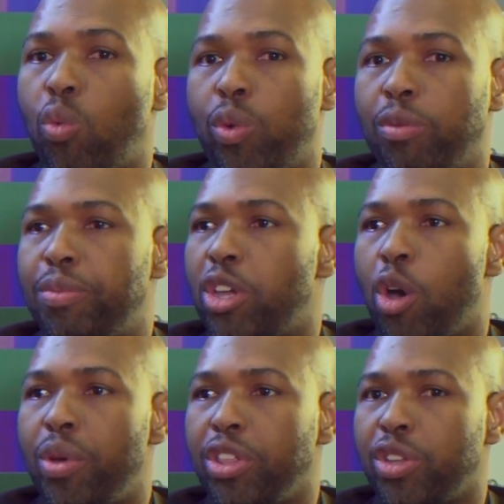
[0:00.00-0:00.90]
We'll be
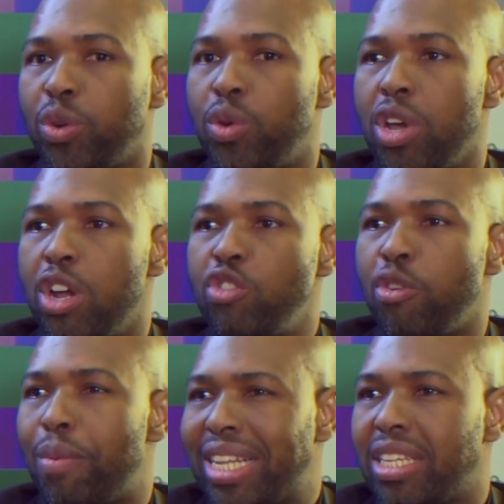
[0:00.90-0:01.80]
going through
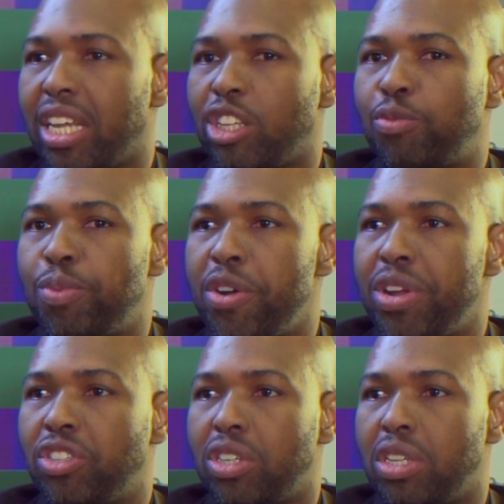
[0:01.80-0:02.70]
traumatic
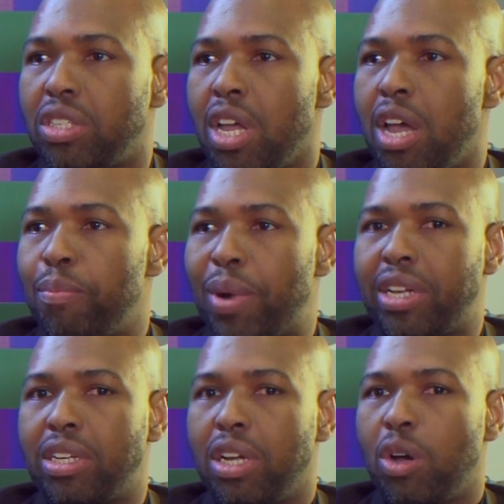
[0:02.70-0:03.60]
experiences,
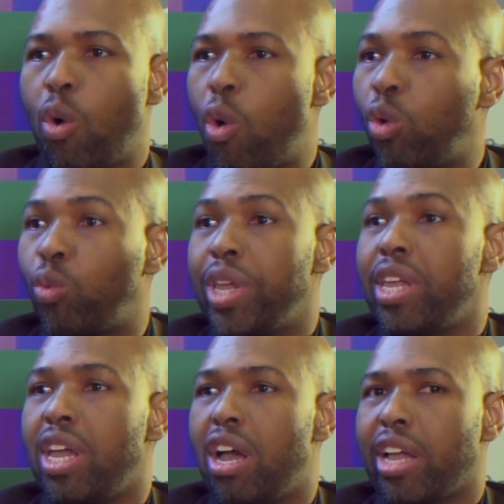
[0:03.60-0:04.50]
but all
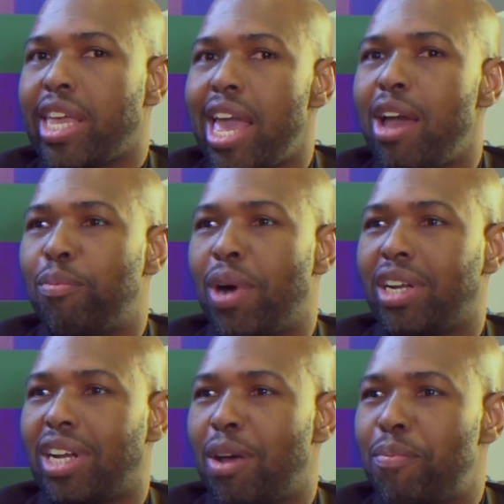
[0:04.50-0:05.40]
we care about
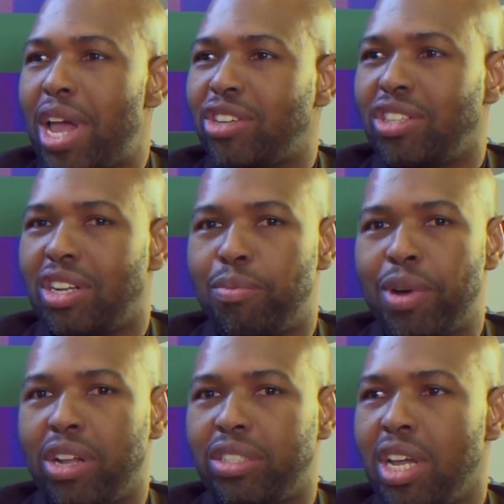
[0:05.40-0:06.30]
and are passionate
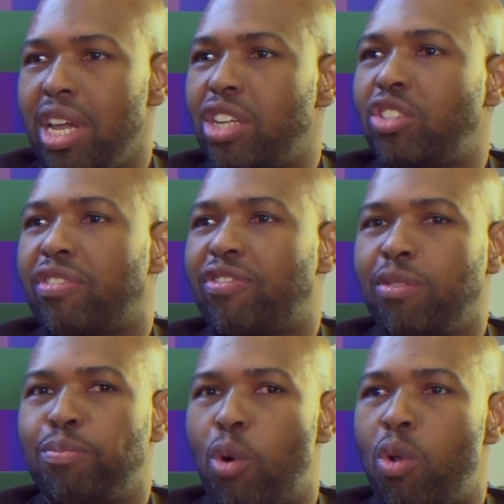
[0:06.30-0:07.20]
about is the
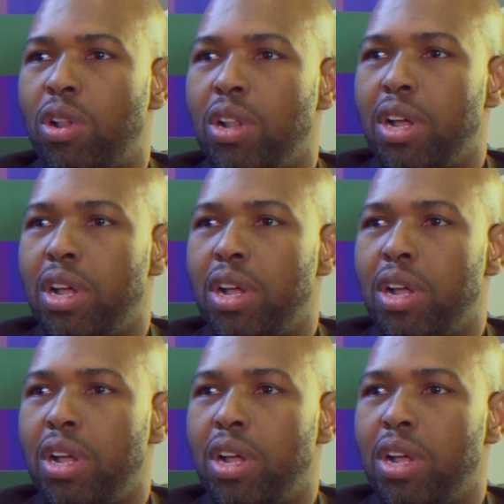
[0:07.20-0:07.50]
football.